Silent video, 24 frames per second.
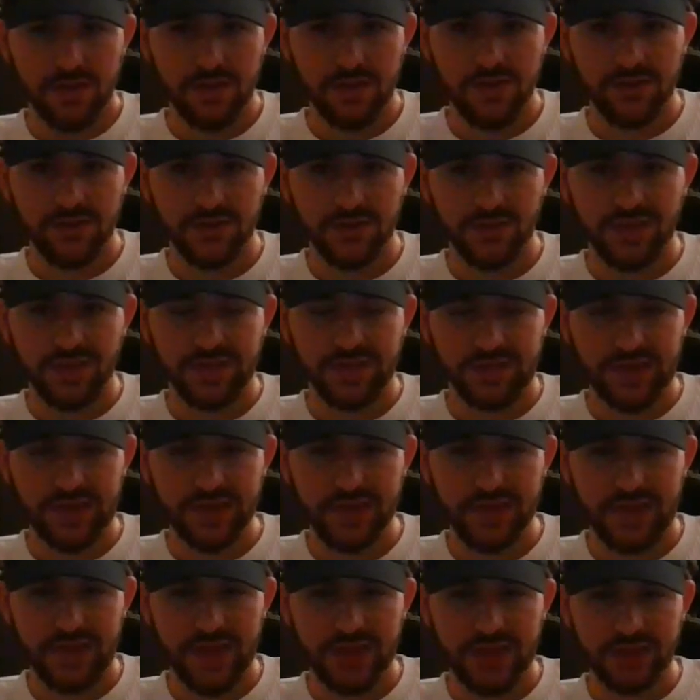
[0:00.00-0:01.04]
Because we
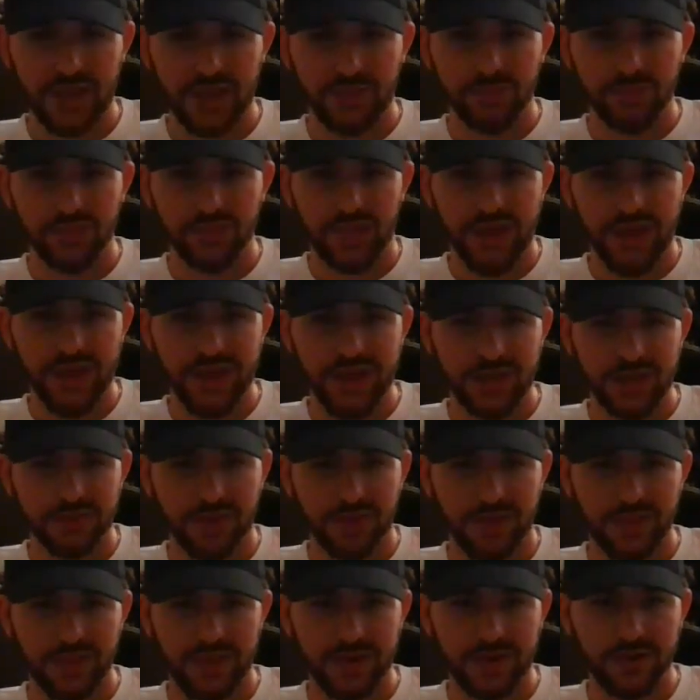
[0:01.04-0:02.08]
see that he's like plagued
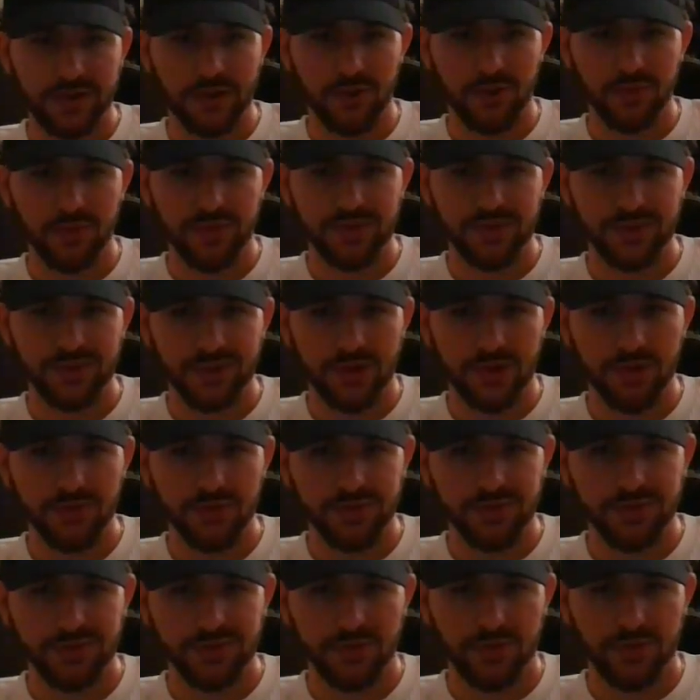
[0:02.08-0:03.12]
by like Koba's
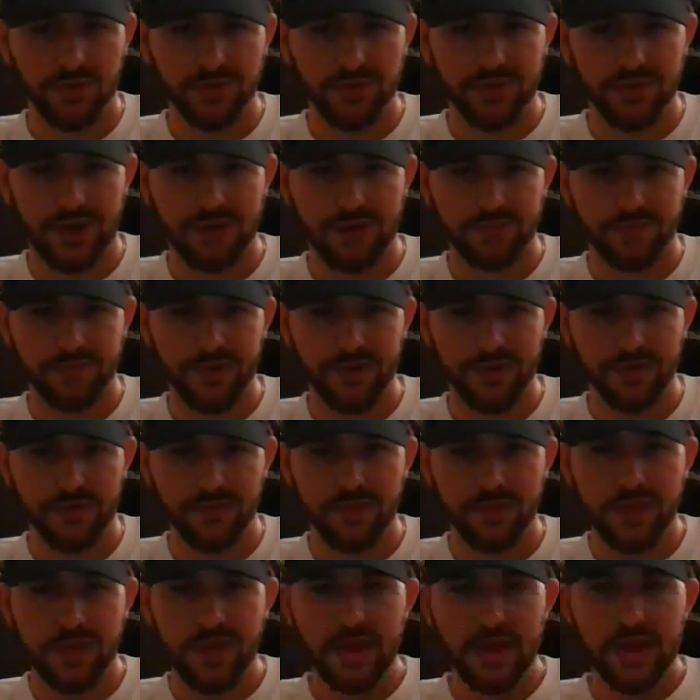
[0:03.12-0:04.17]
ghost the whole entire
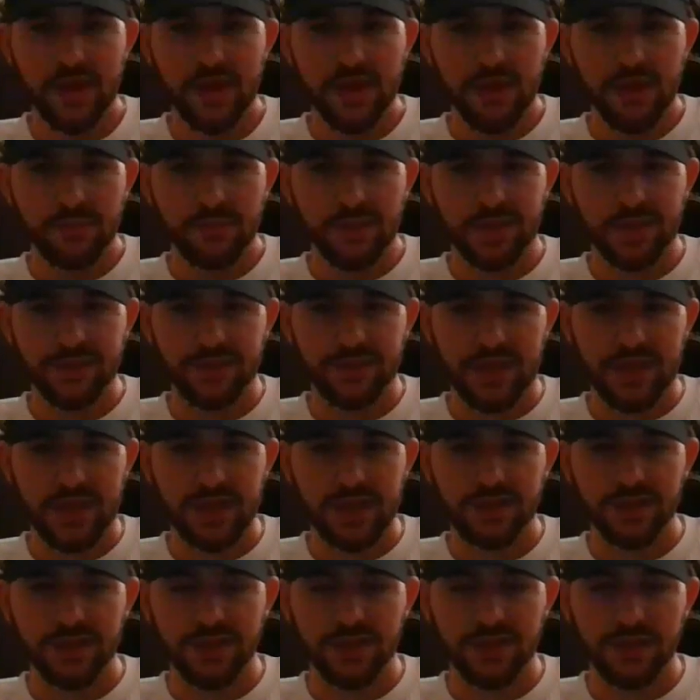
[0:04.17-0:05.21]
film because
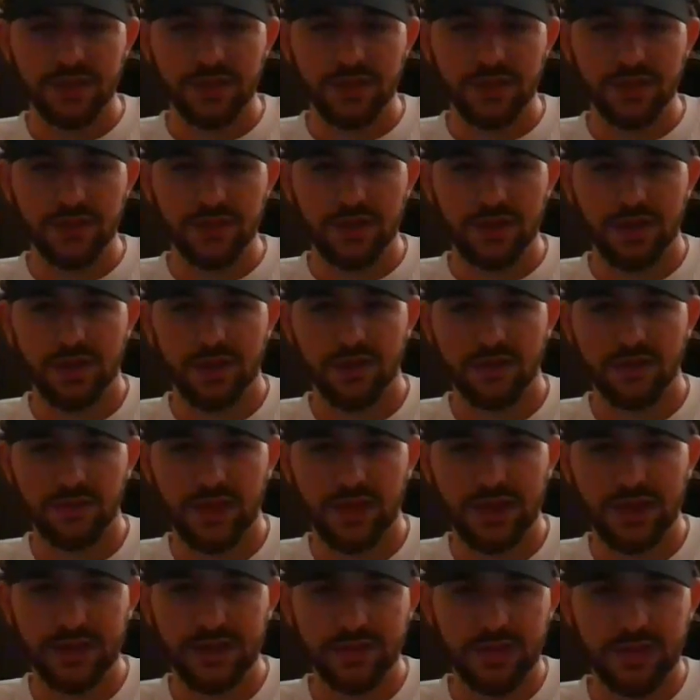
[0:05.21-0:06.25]
he's
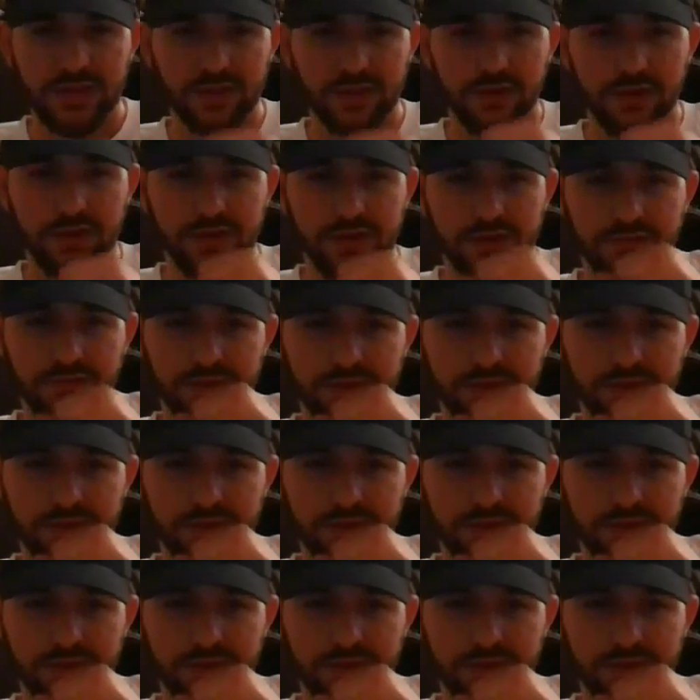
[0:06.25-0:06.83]
letting the loss